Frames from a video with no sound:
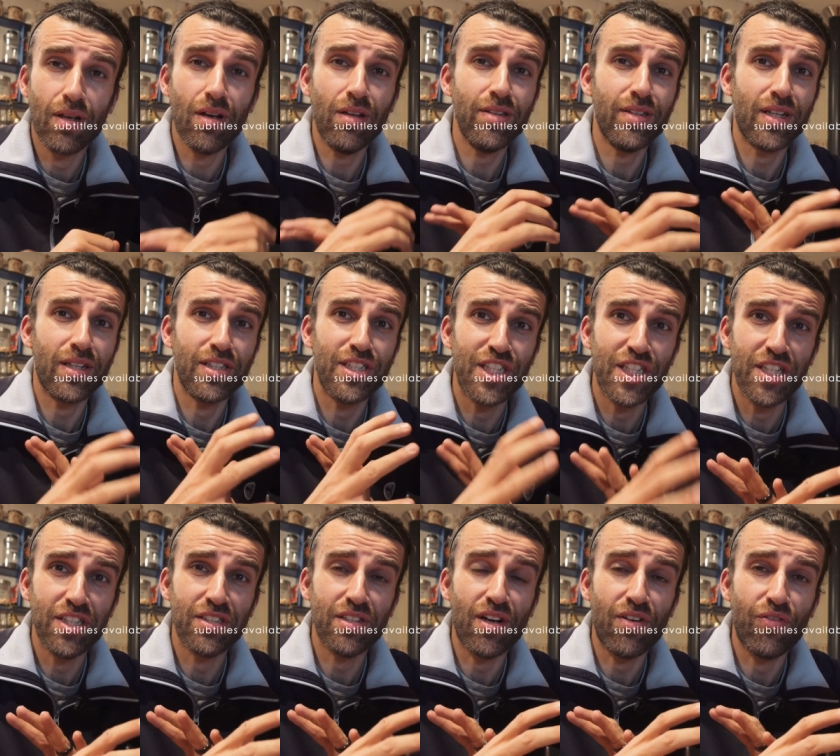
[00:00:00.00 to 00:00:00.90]
Contact
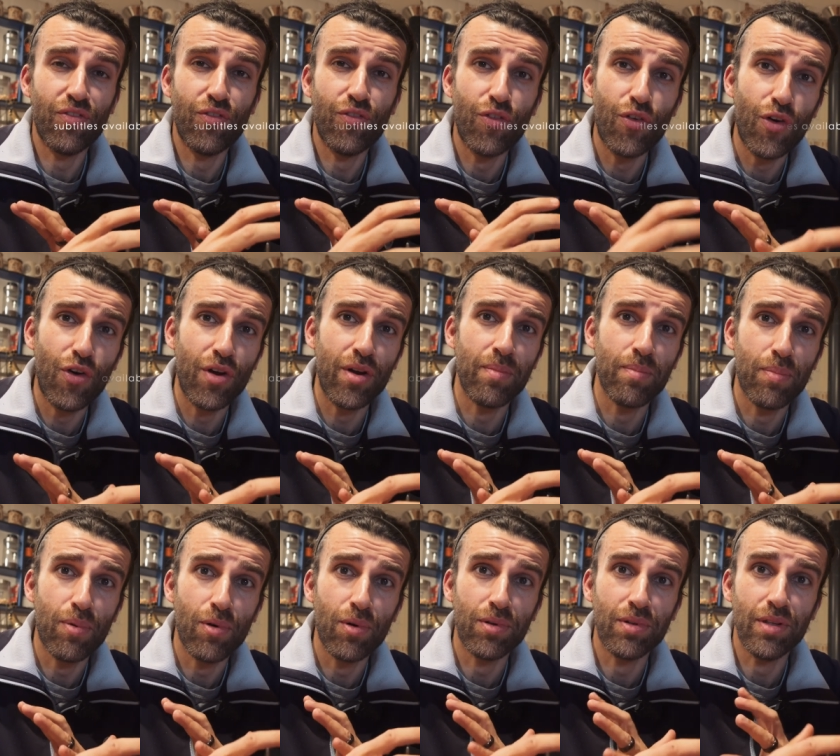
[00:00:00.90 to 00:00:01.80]
sheets are very
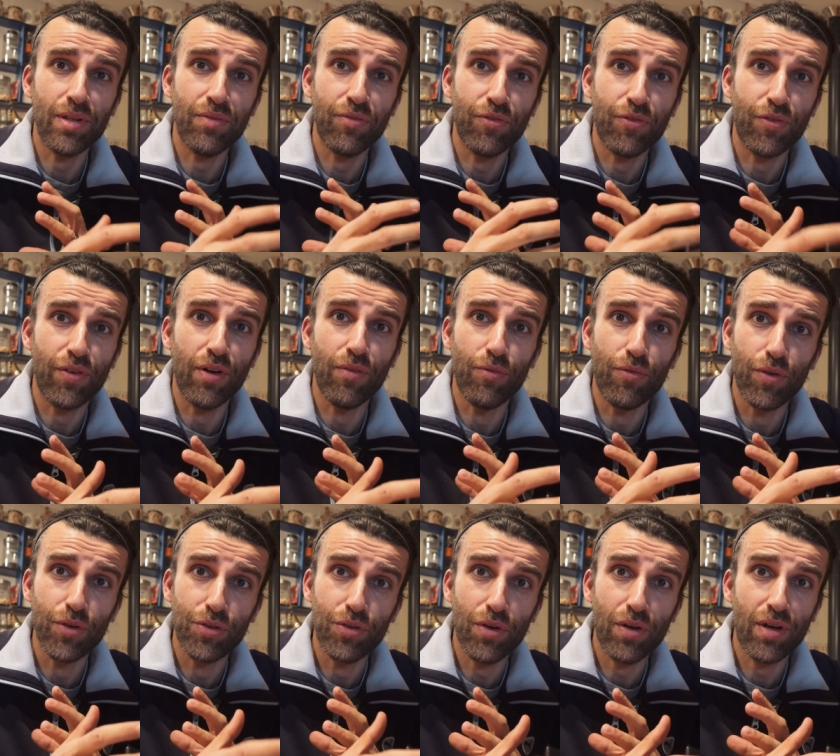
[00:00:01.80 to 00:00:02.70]
important in film
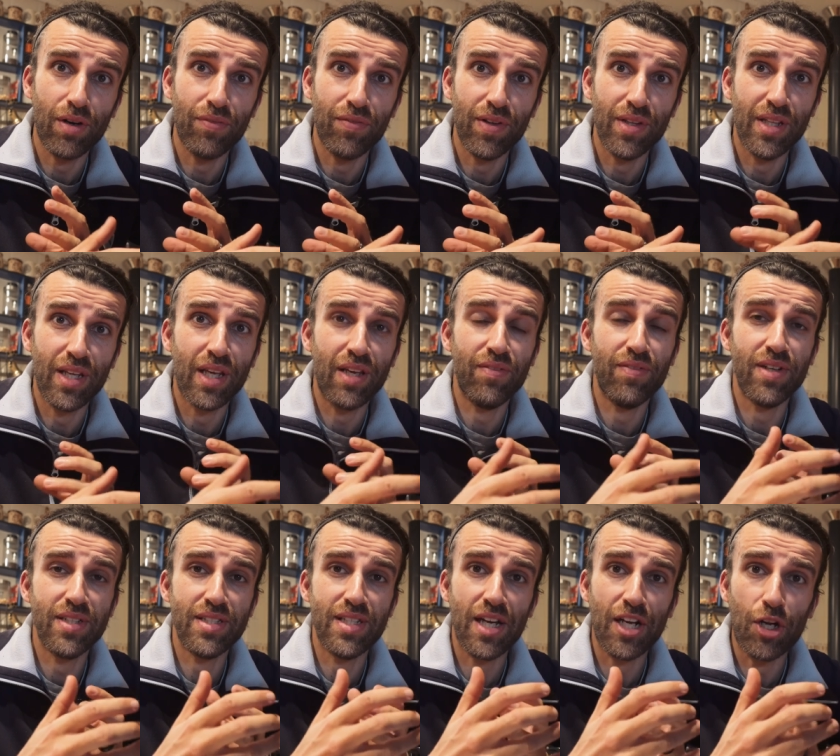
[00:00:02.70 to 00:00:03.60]
photography. They give
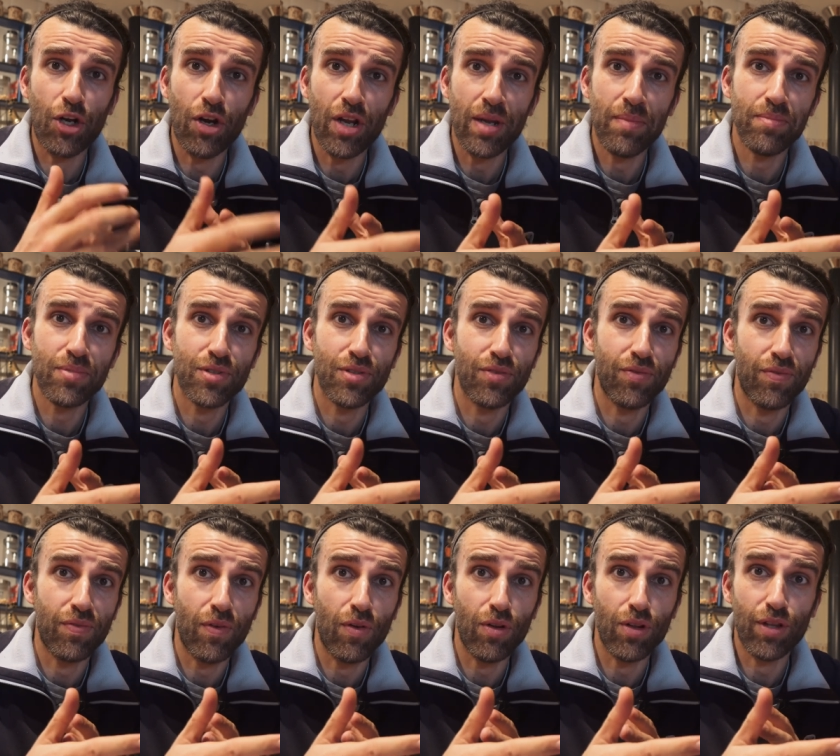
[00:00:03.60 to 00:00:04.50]
us a glimpse
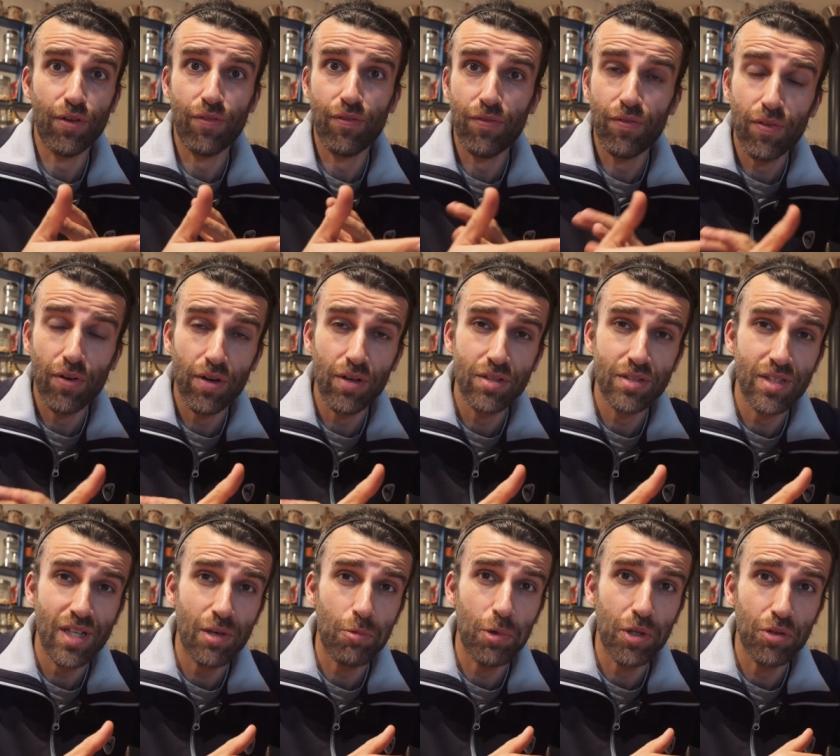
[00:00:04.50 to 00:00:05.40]
of all the photos
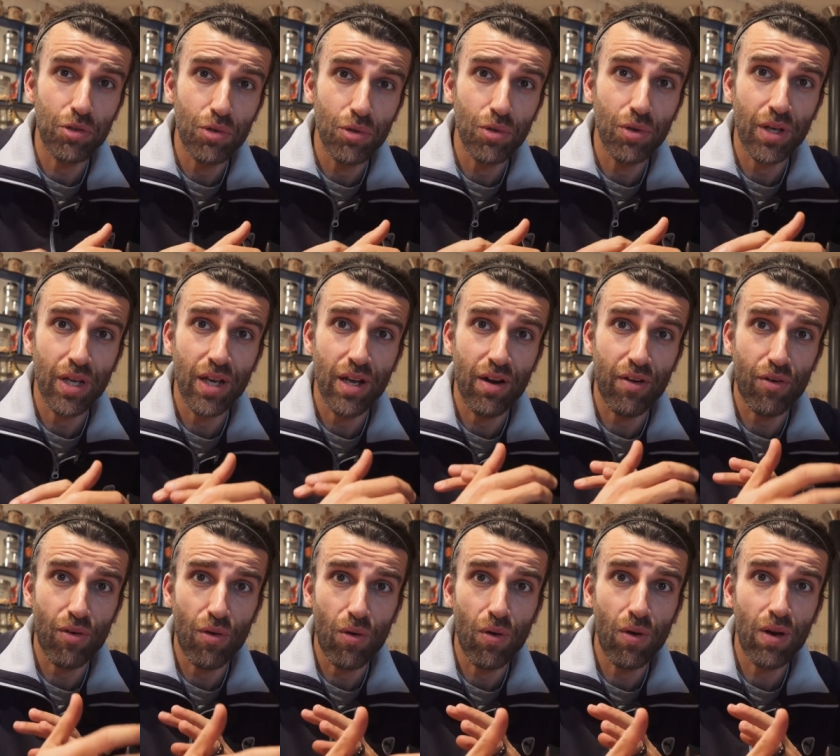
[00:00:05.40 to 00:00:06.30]
that we took in a
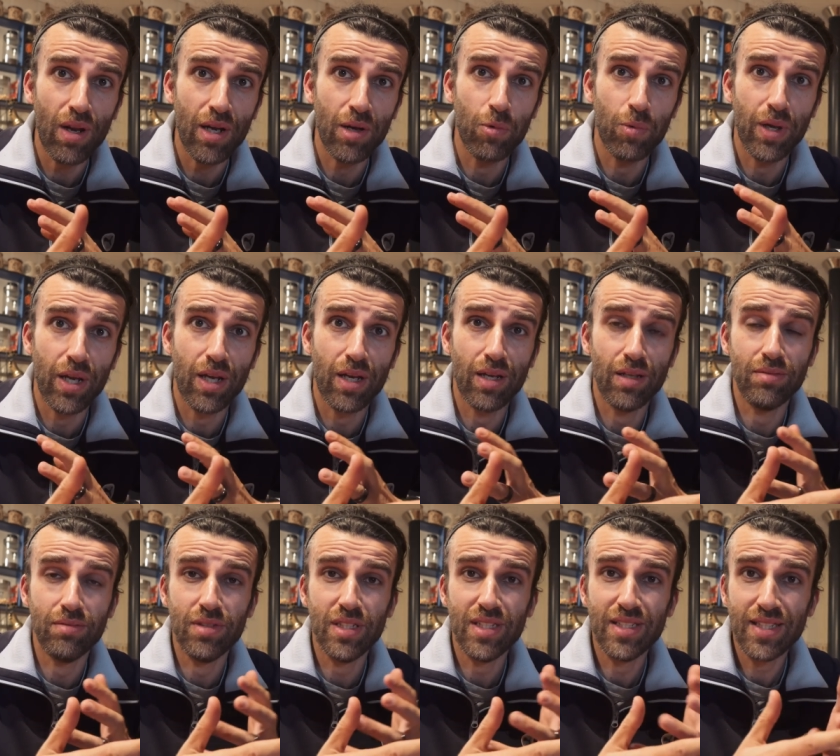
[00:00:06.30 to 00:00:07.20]
roll, and we
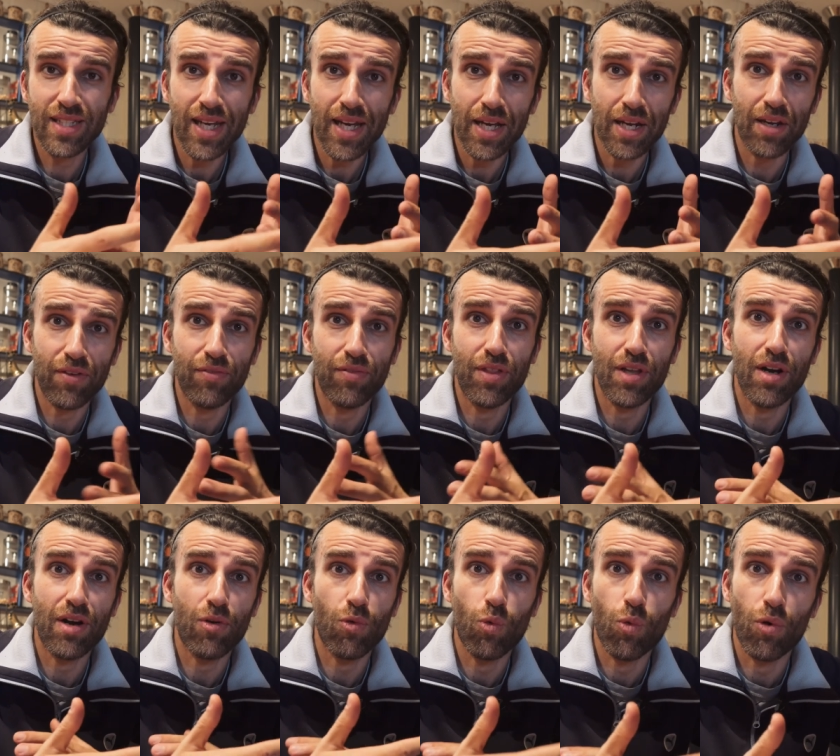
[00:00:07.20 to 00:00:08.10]
can decide if they
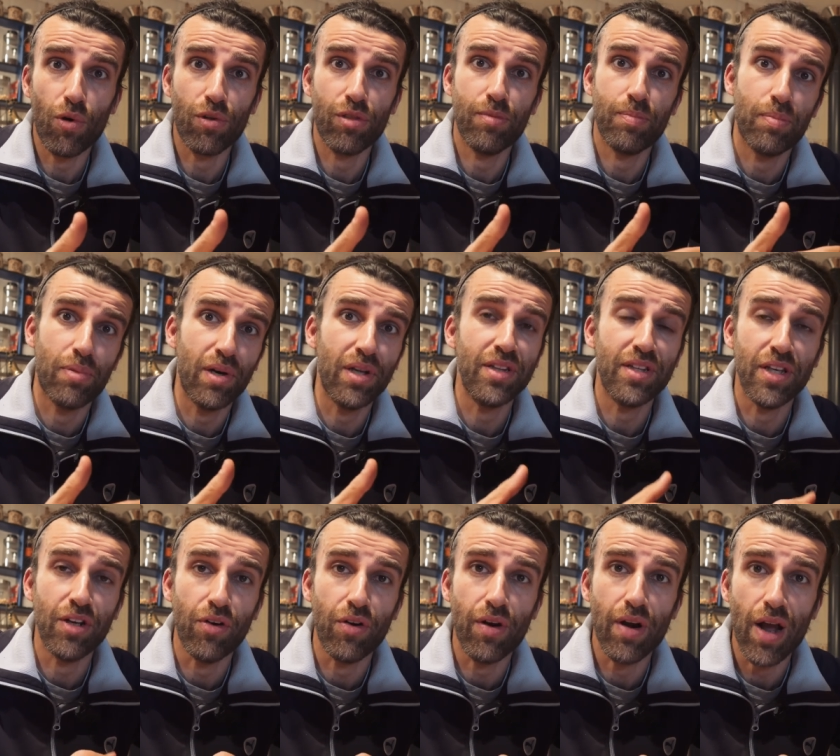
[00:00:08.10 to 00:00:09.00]
are worth
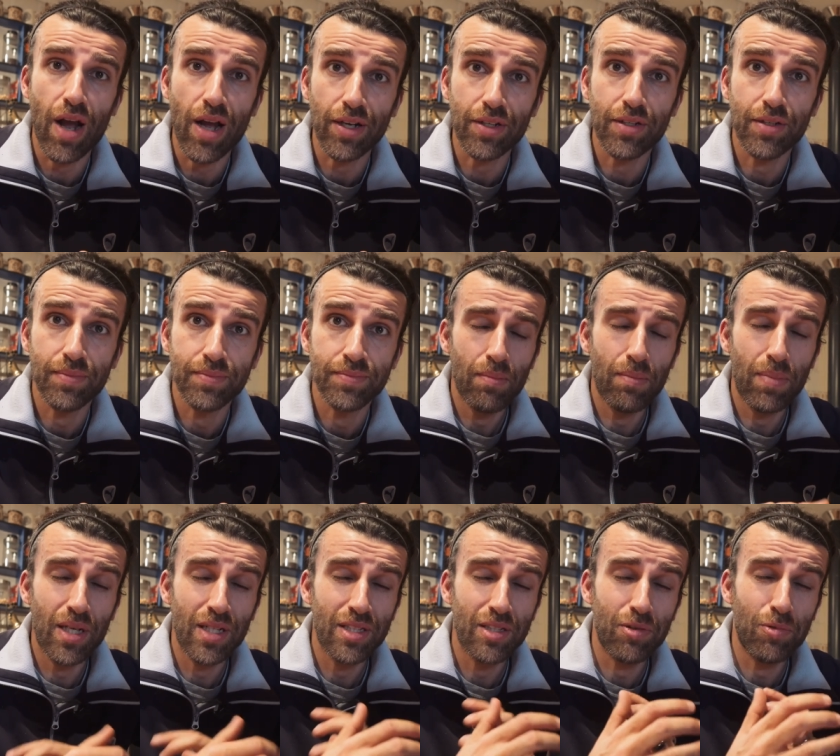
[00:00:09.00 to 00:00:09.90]
printing or not.
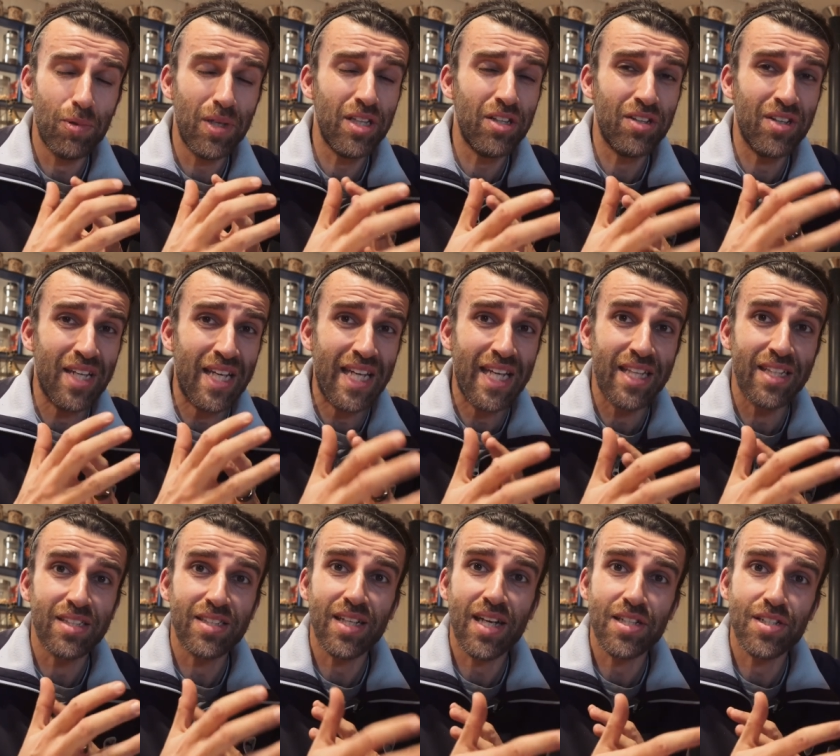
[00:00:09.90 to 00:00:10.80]
But we don't
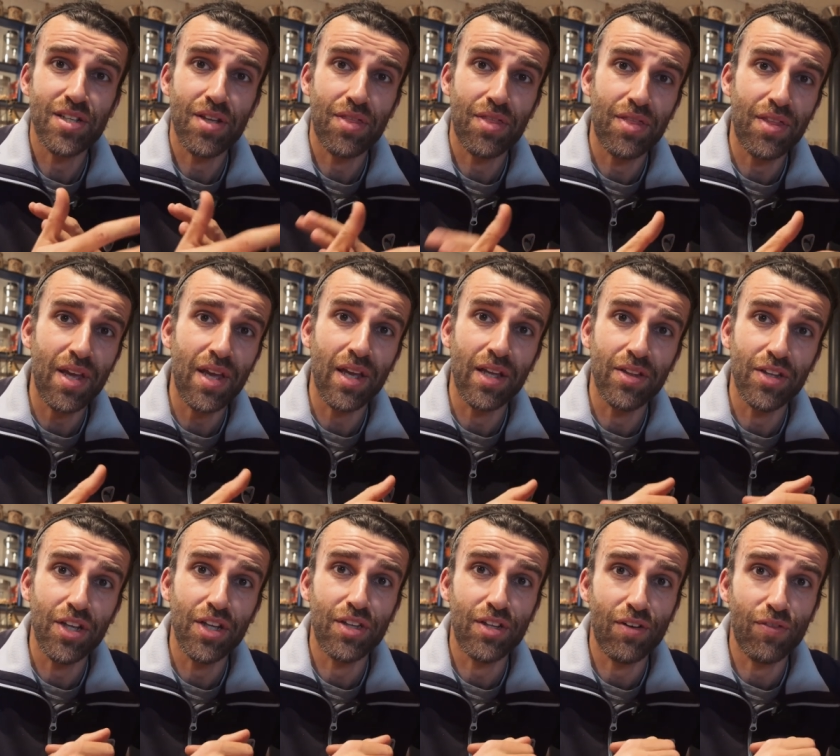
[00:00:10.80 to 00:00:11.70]
need such a thing in
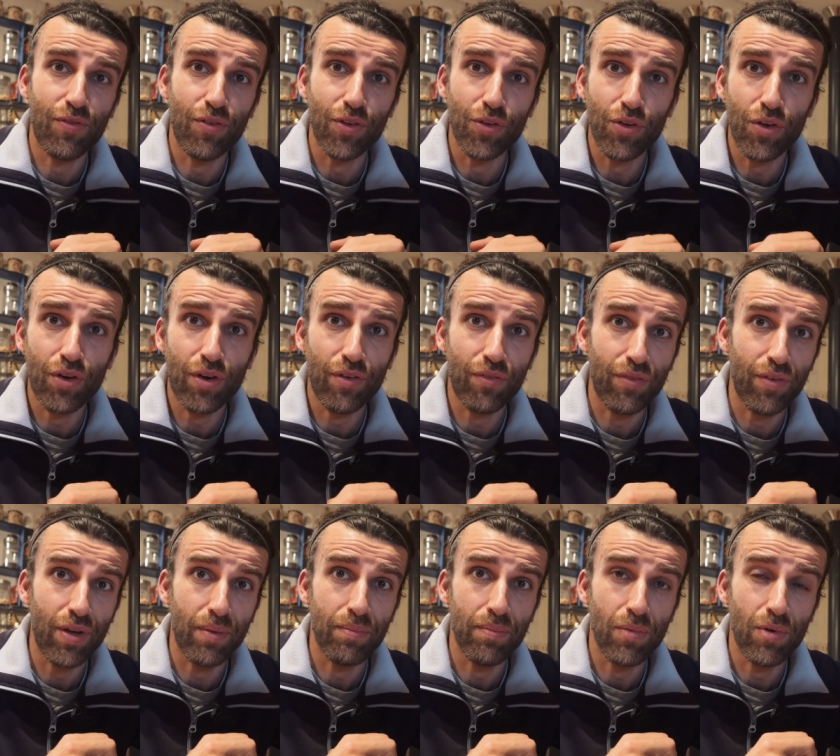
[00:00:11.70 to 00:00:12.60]
digital
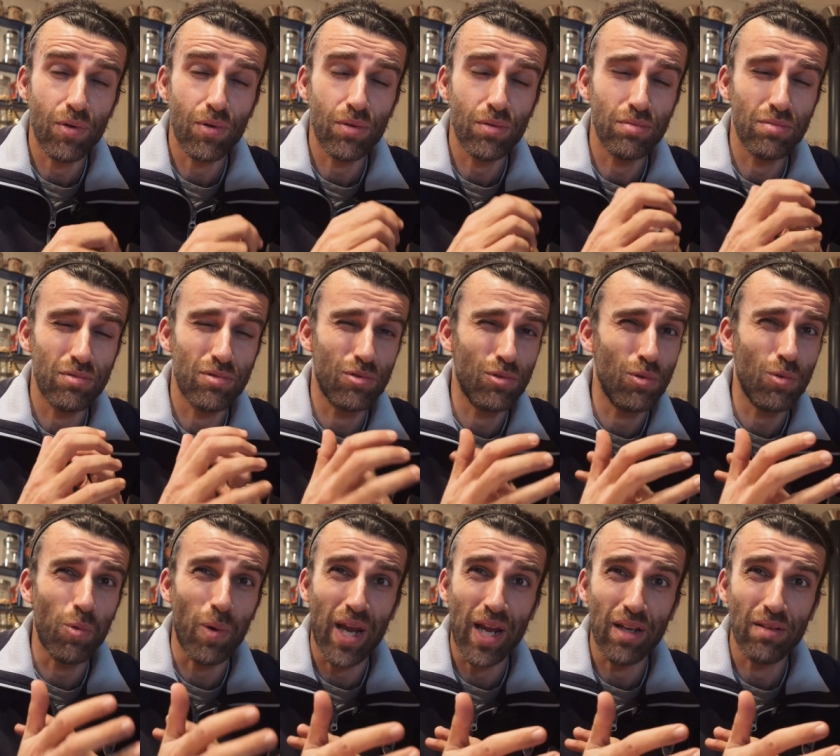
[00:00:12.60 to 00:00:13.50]
photography, or do
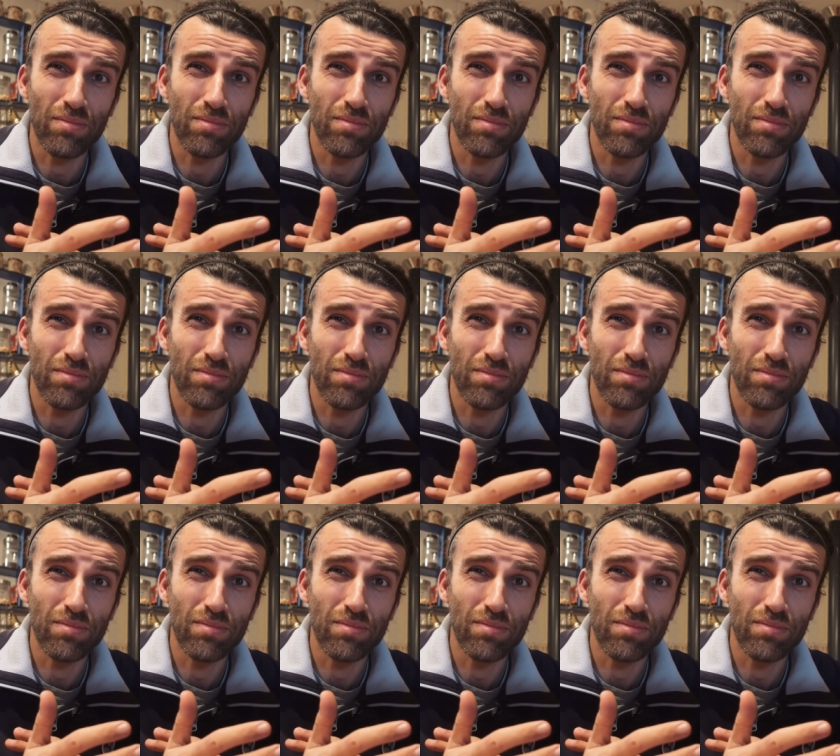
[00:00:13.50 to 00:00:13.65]
we?